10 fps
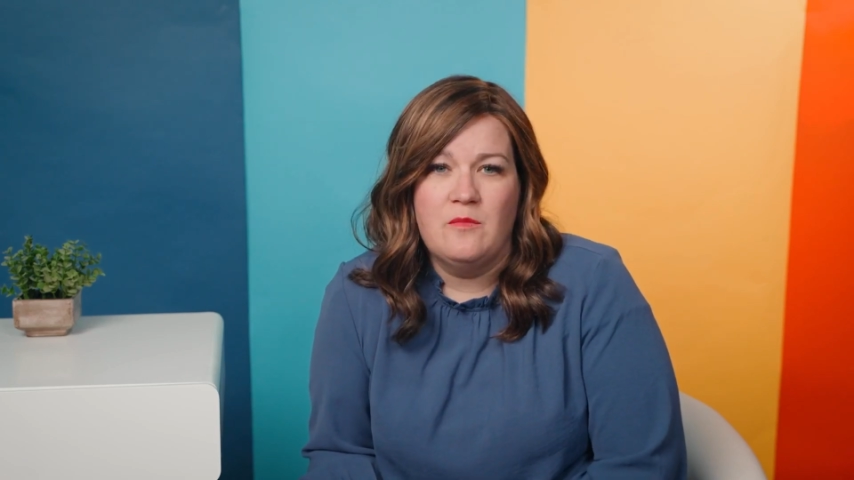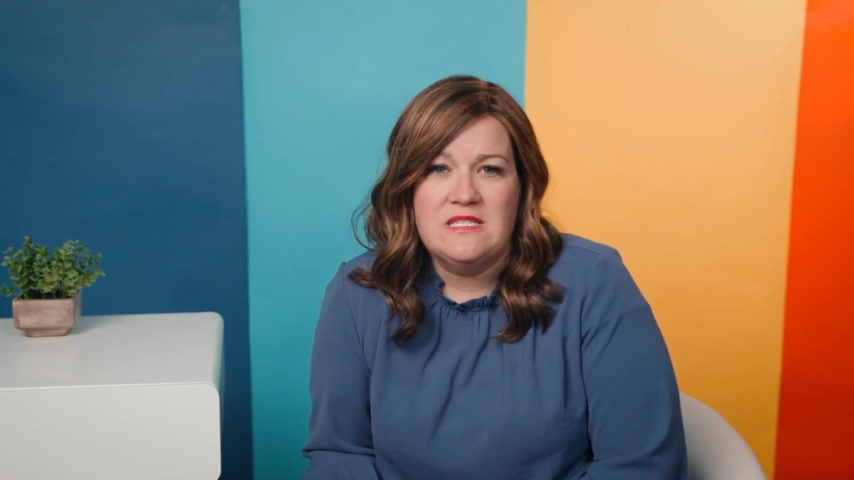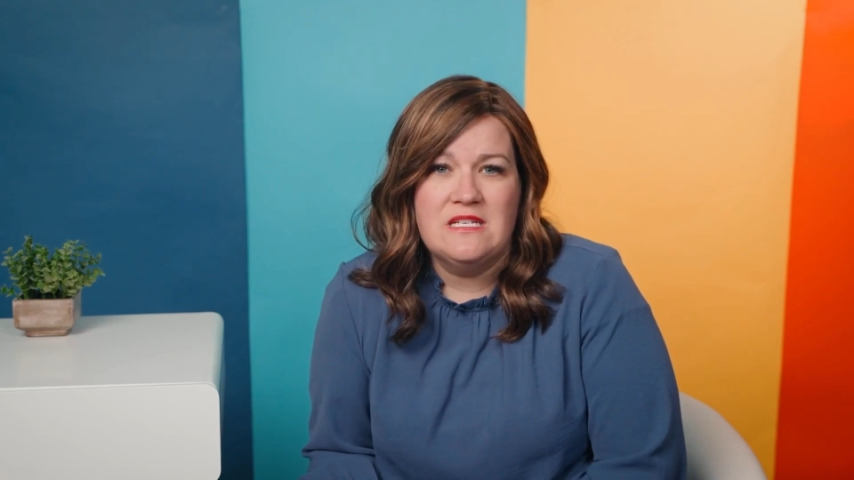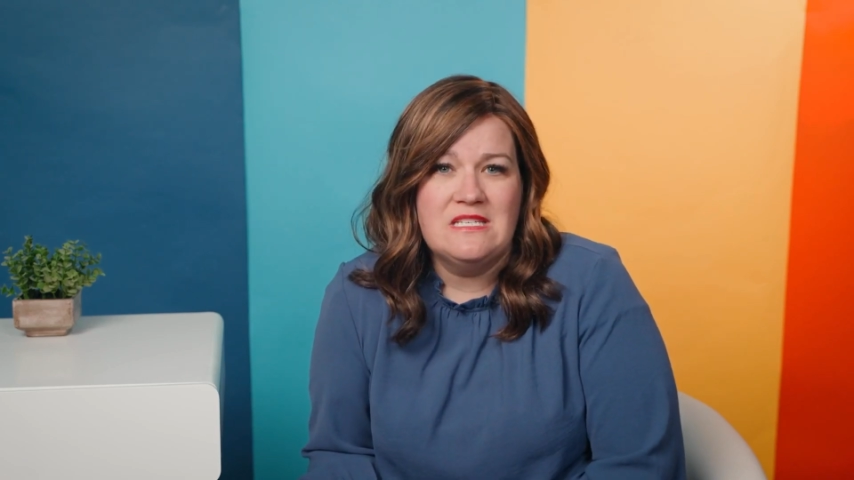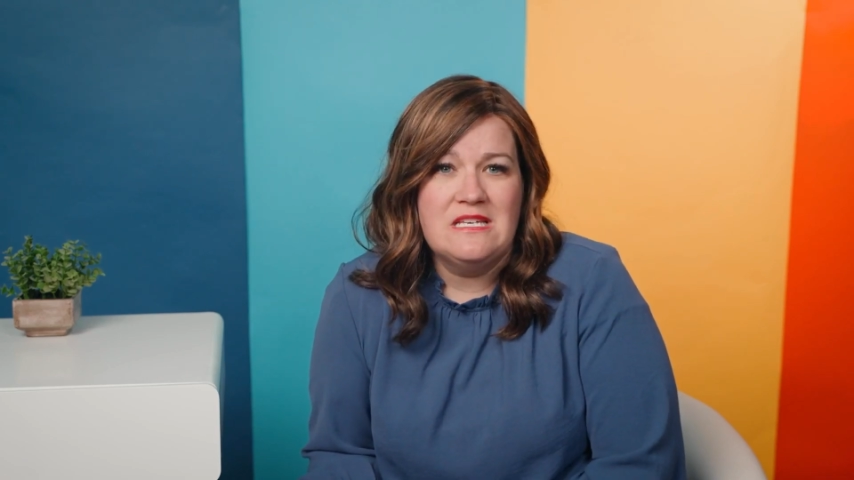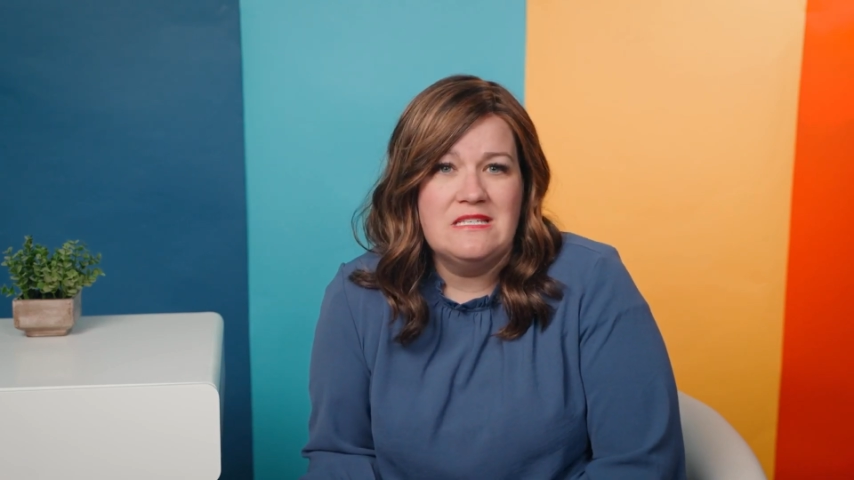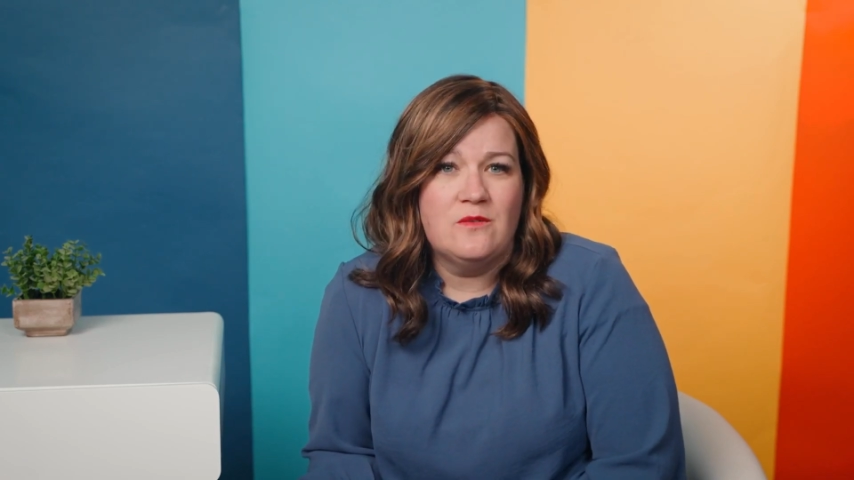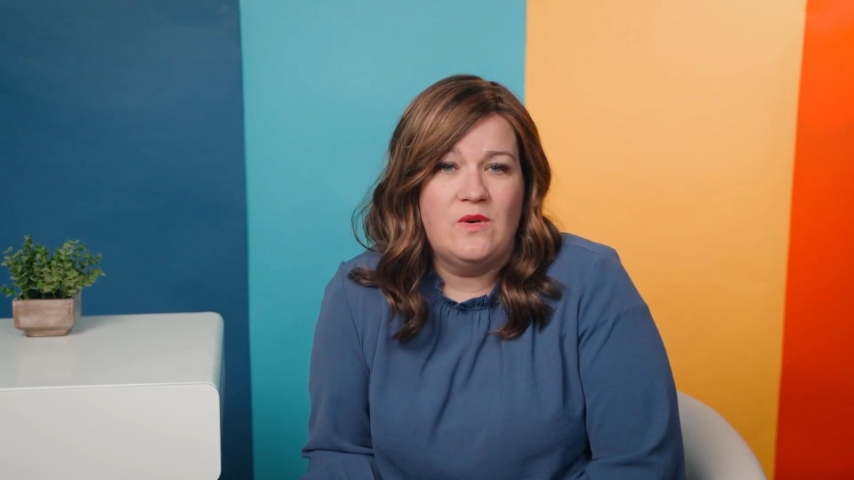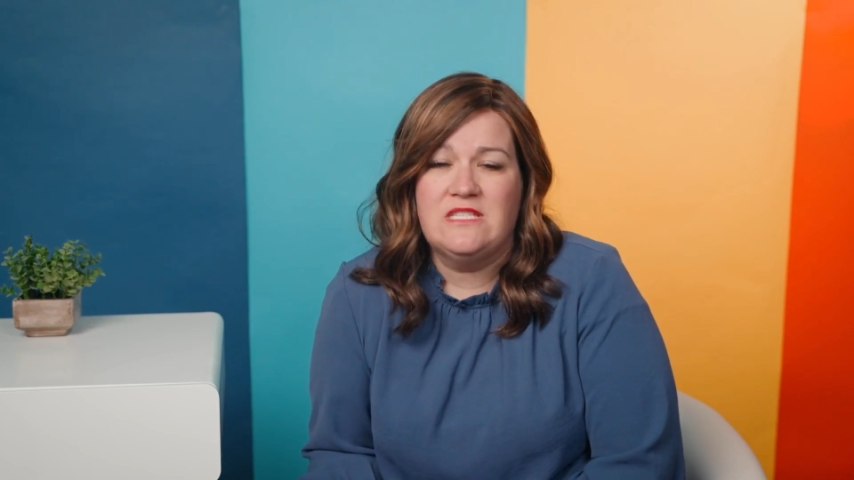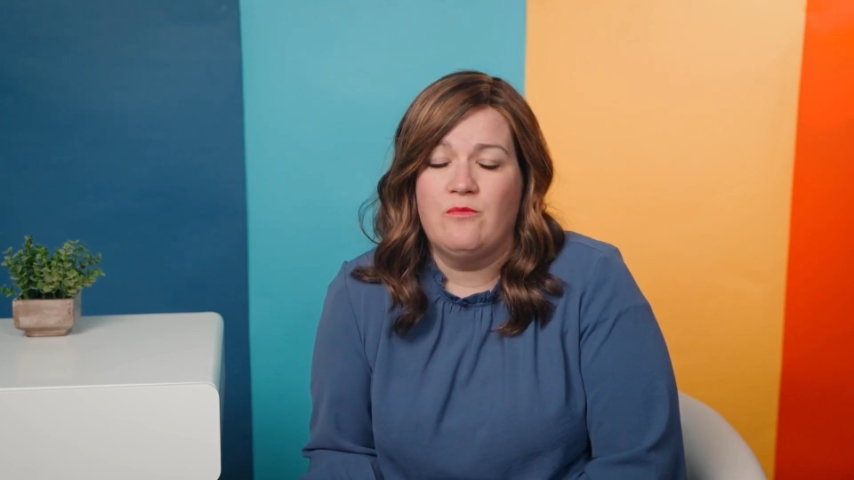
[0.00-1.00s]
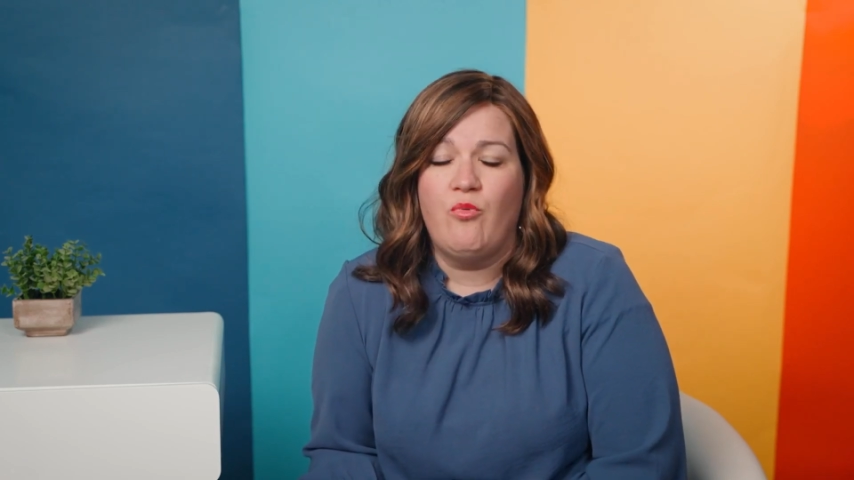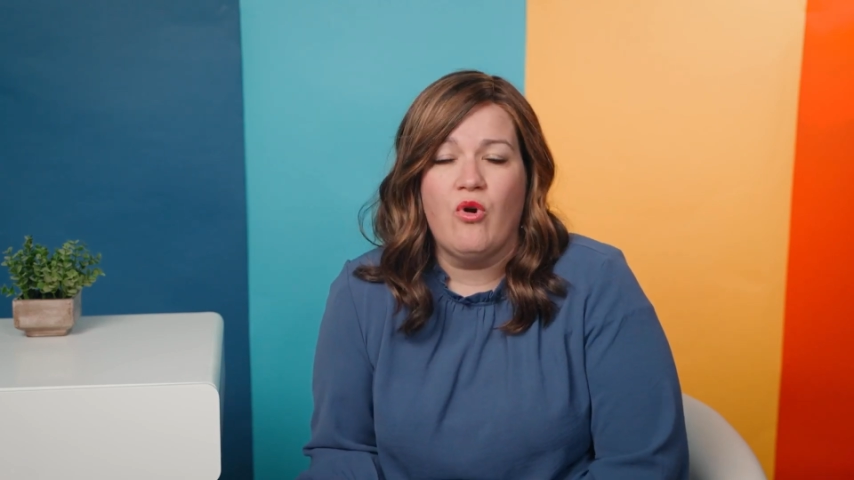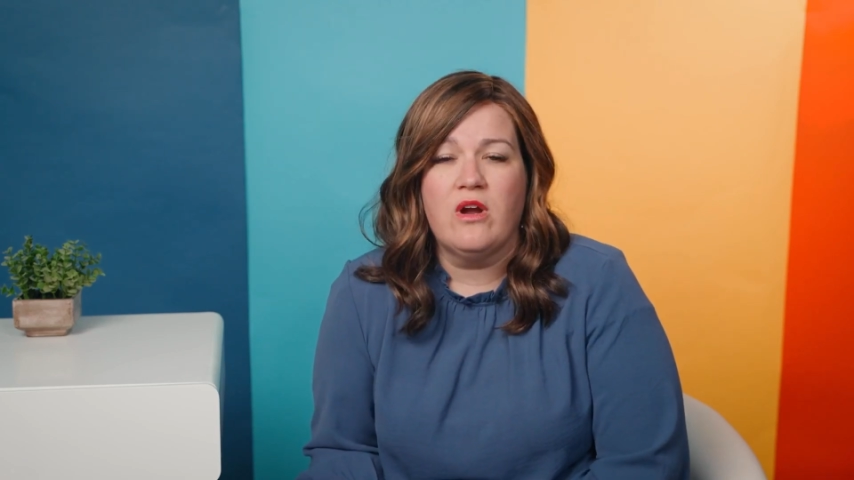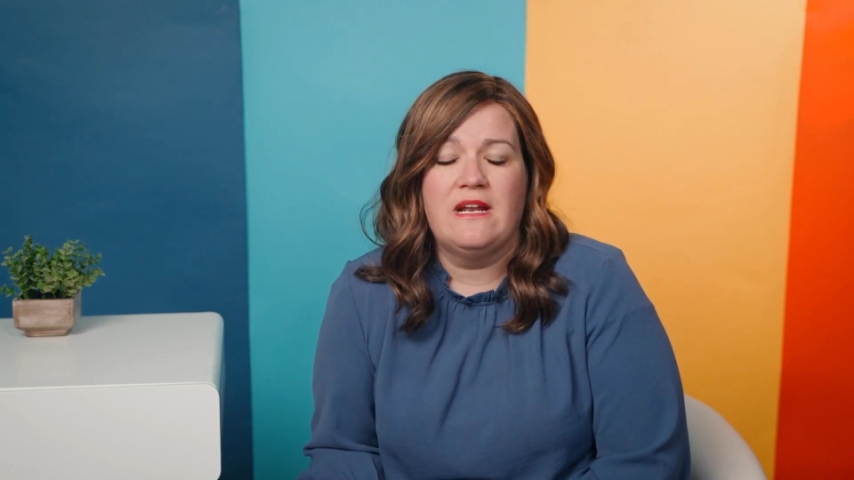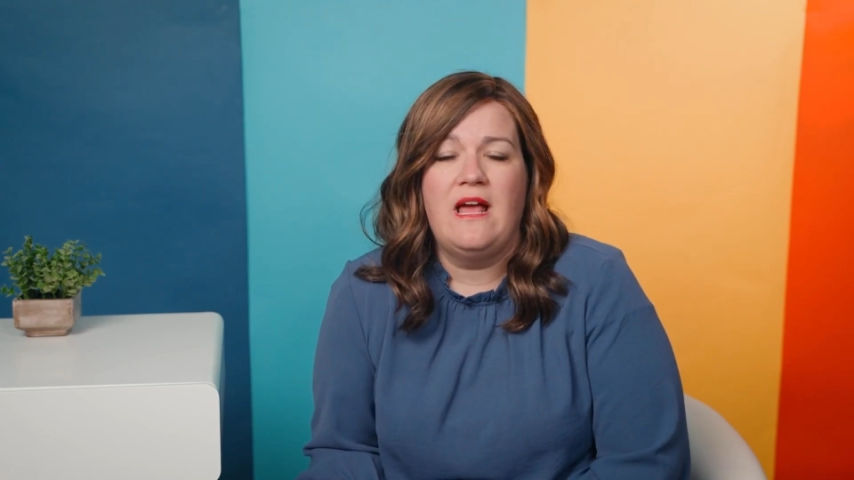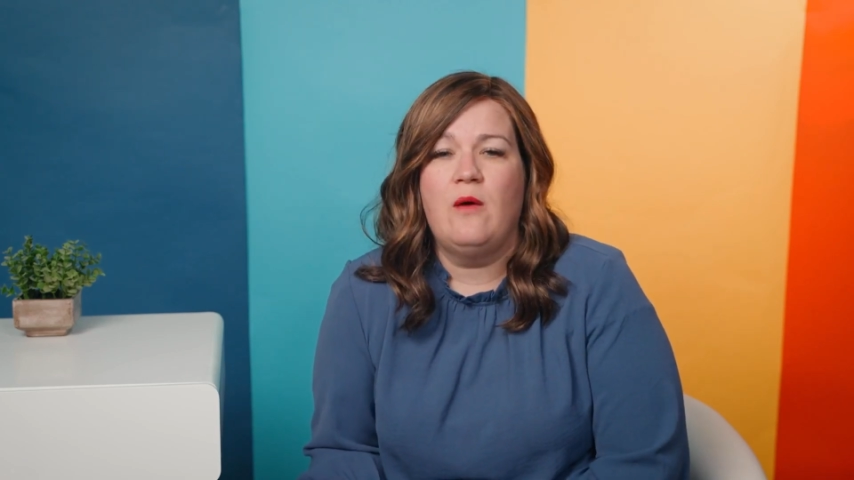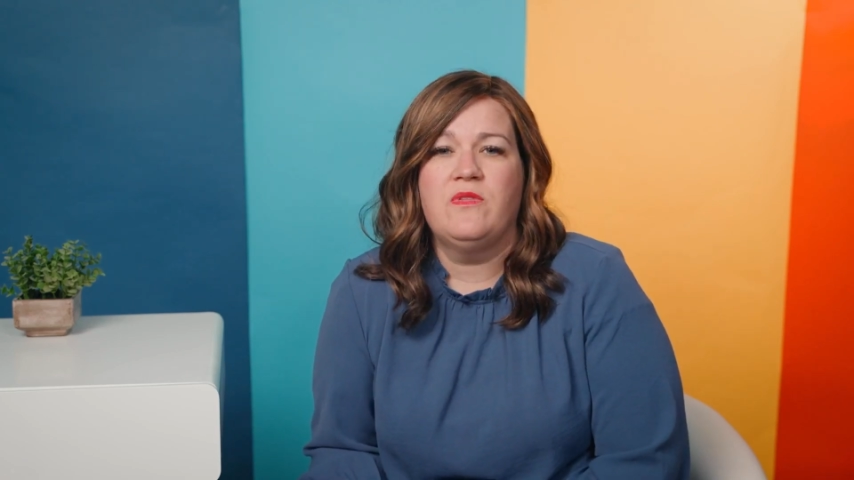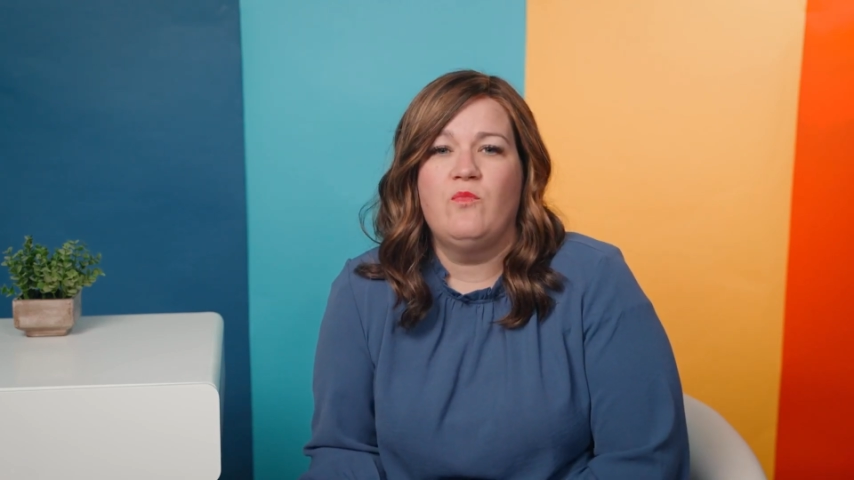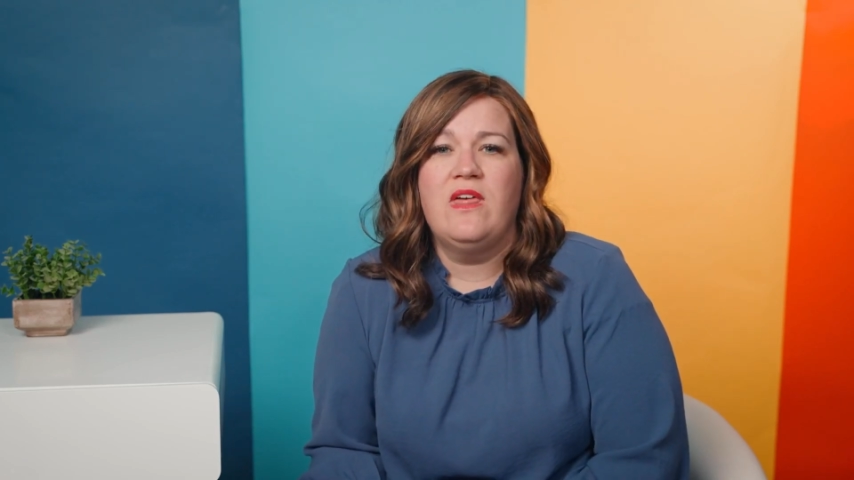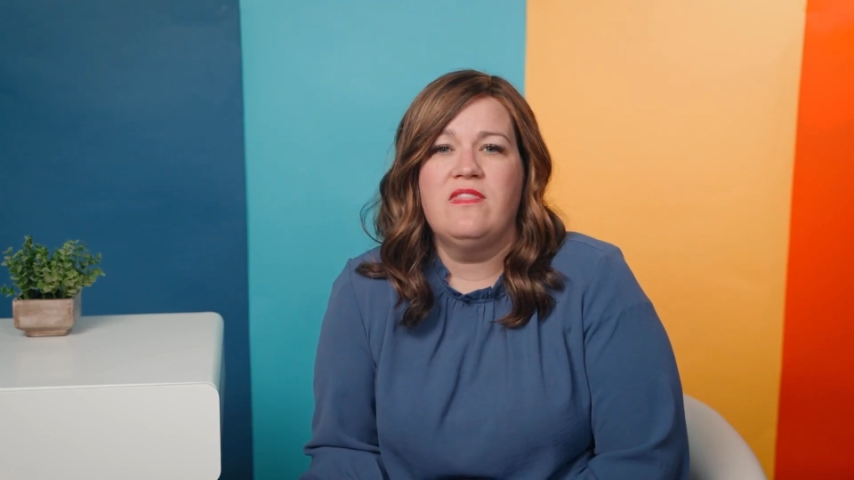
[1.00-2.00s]
businesses that we support and help
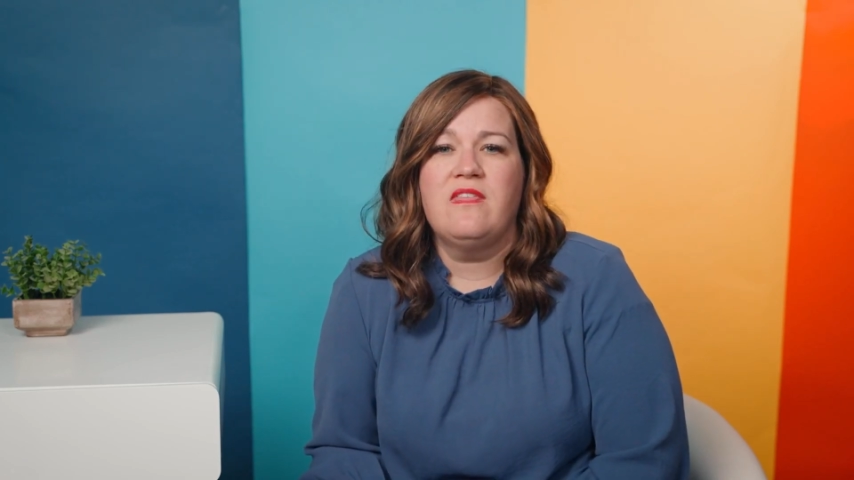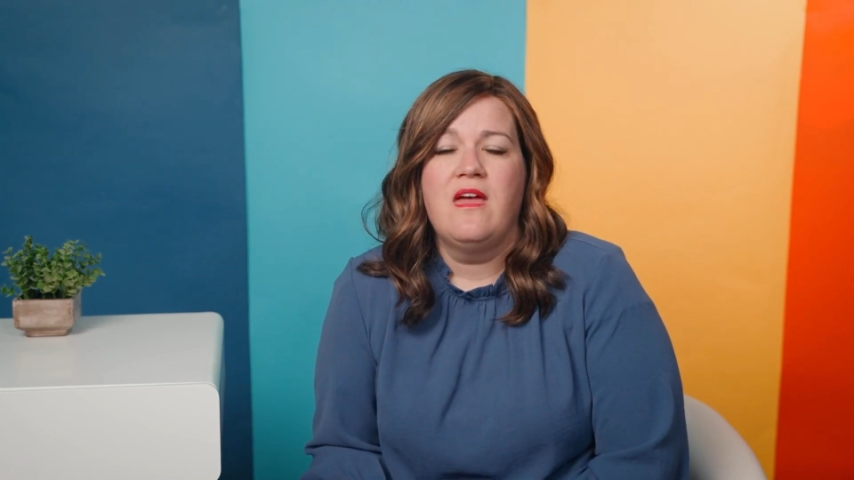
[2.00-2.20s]
them with.